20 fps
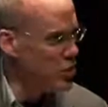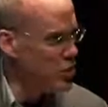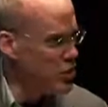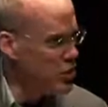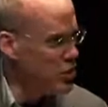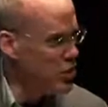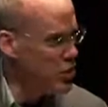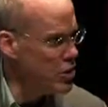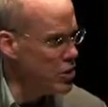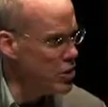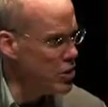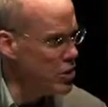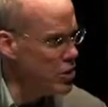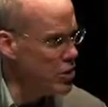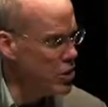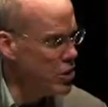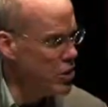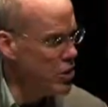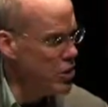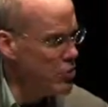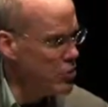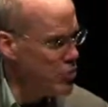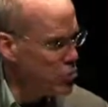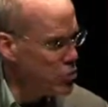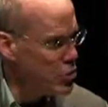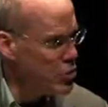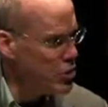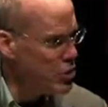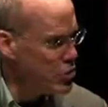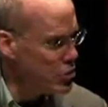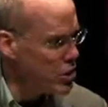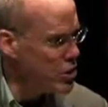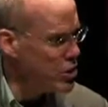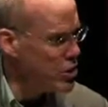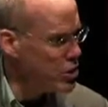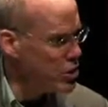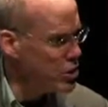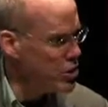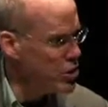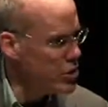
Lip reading: to need to build is,